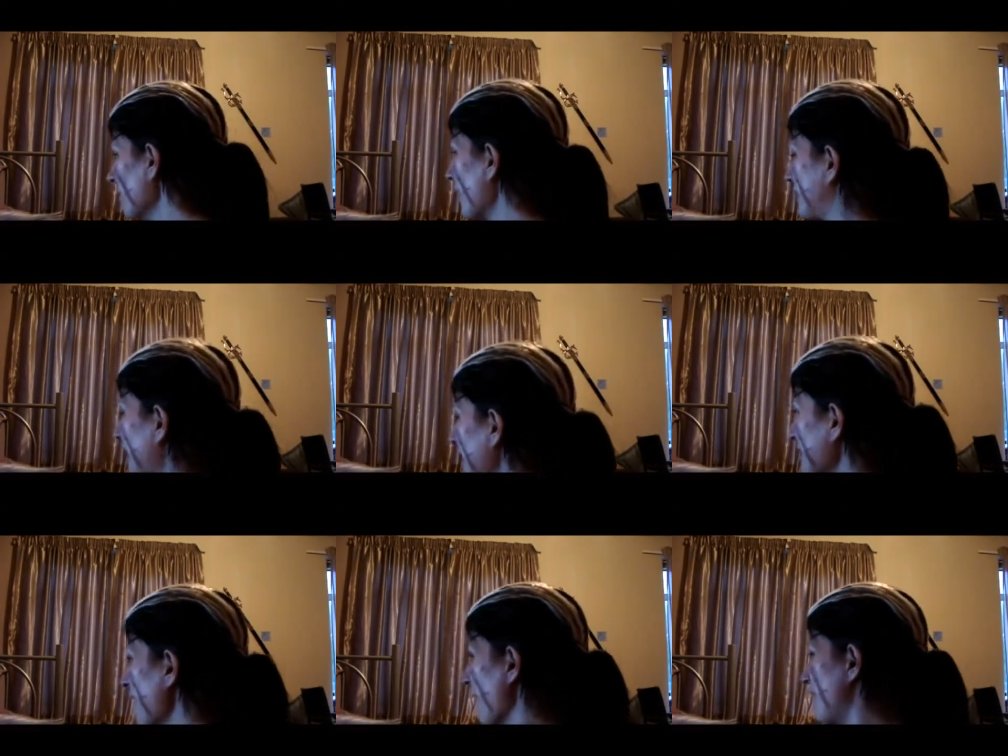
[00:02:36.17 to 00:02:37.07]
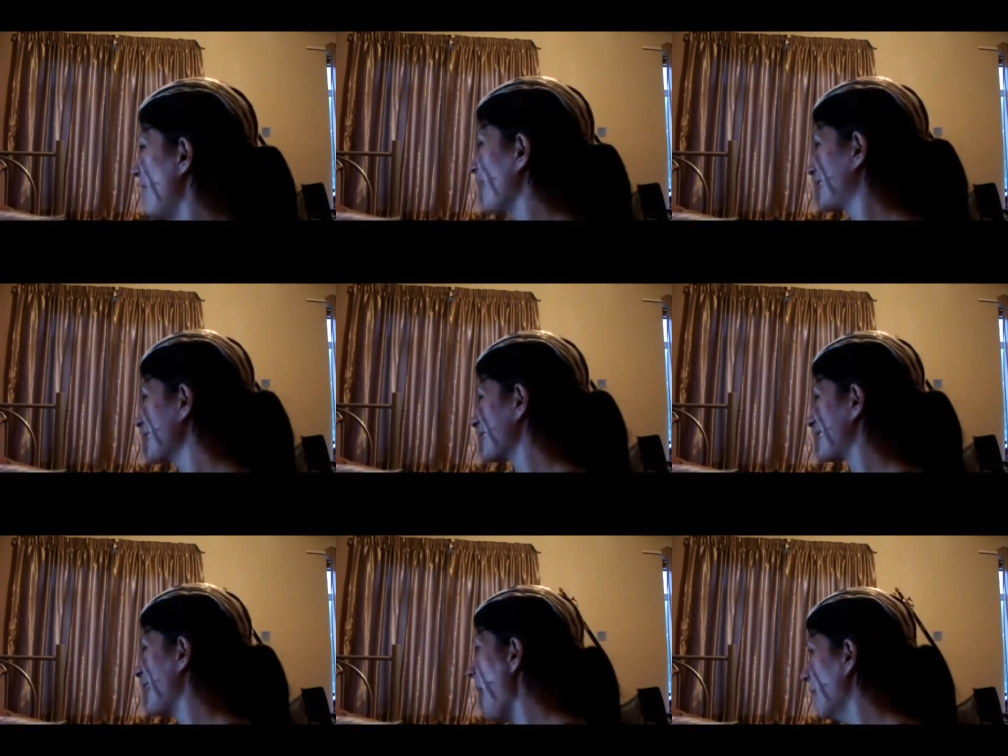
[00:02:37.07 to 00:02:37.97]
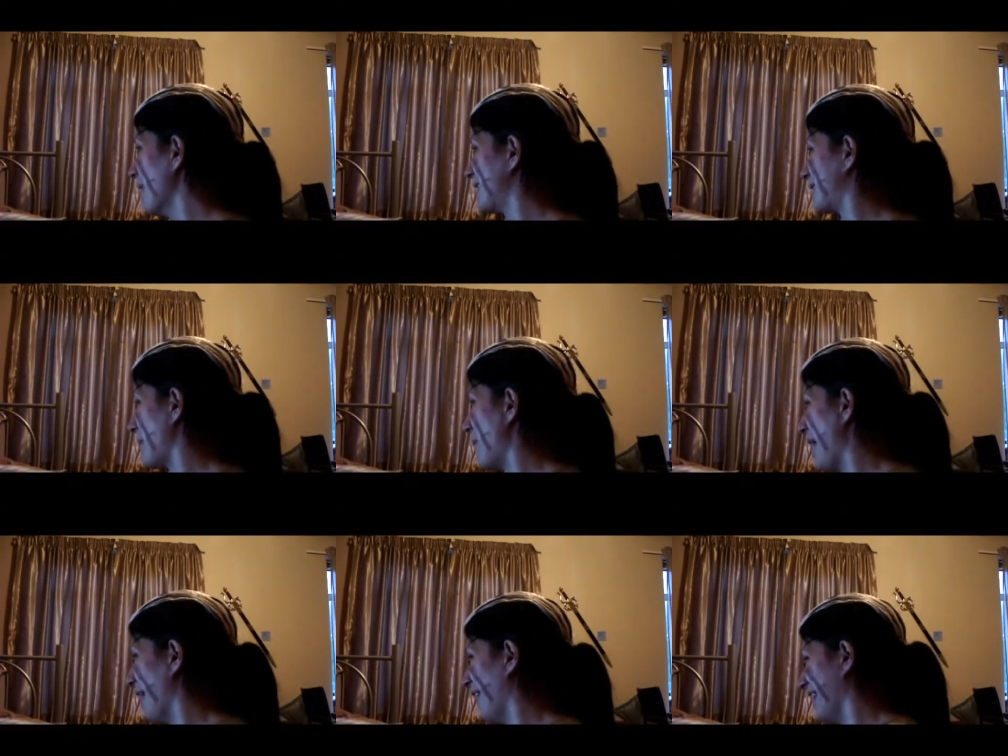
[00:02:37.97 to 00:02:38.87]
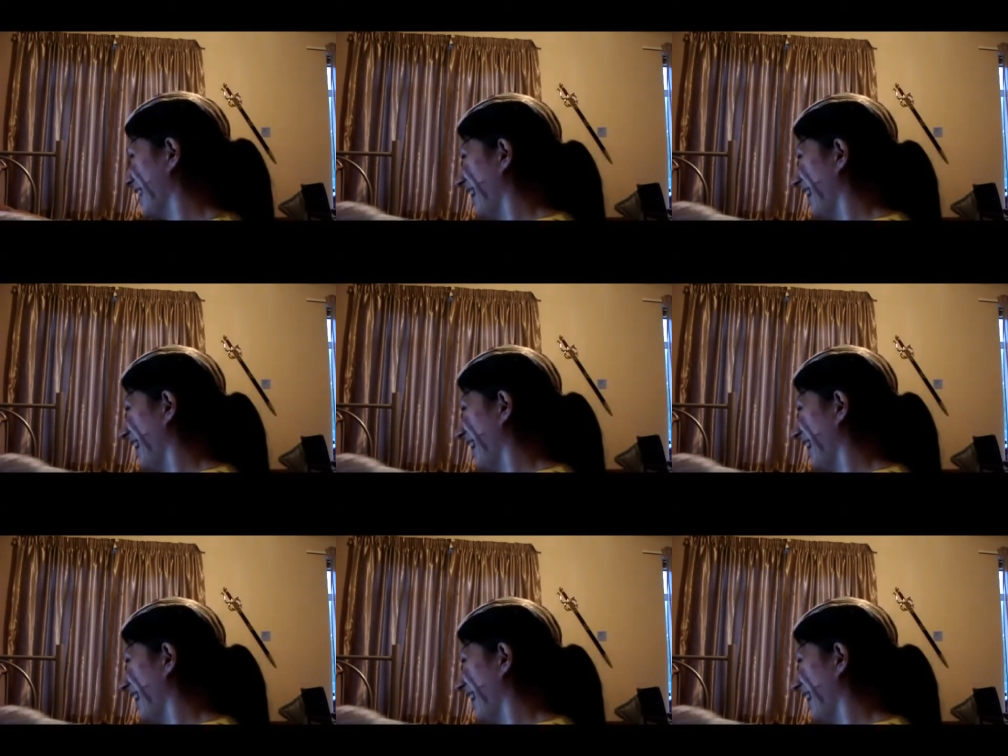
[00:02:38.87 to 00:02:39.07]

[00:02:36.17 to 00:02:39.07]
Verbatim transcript: I'm not getting you a fucking sandwich, Superior.